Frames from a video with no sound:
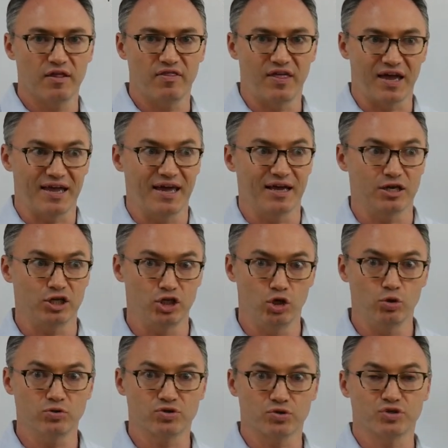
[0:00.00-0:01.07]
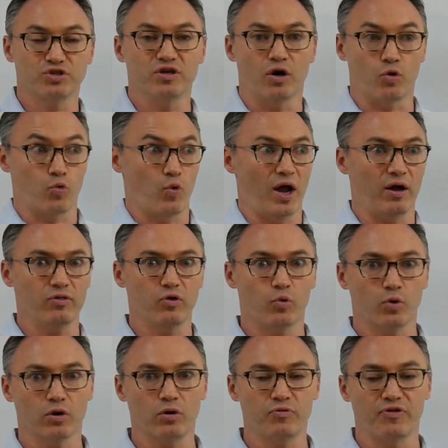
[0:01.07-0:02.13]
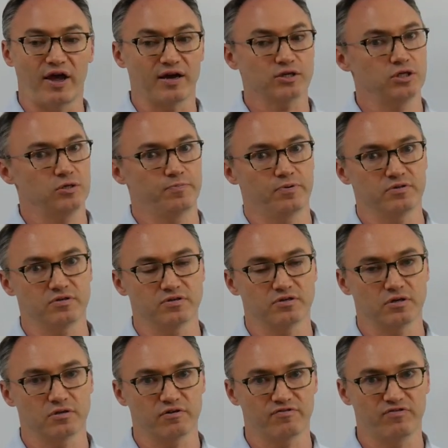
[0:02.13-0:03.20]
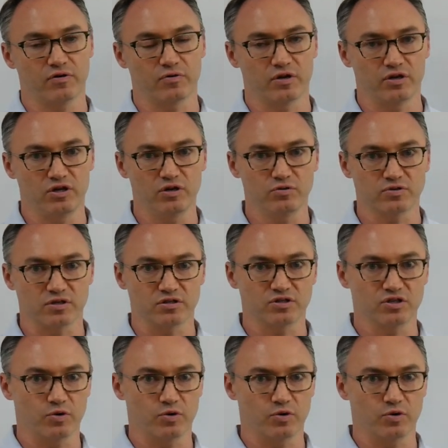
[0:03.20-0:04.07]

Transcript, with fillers: that get users around the world to actually put this on their phone and use it.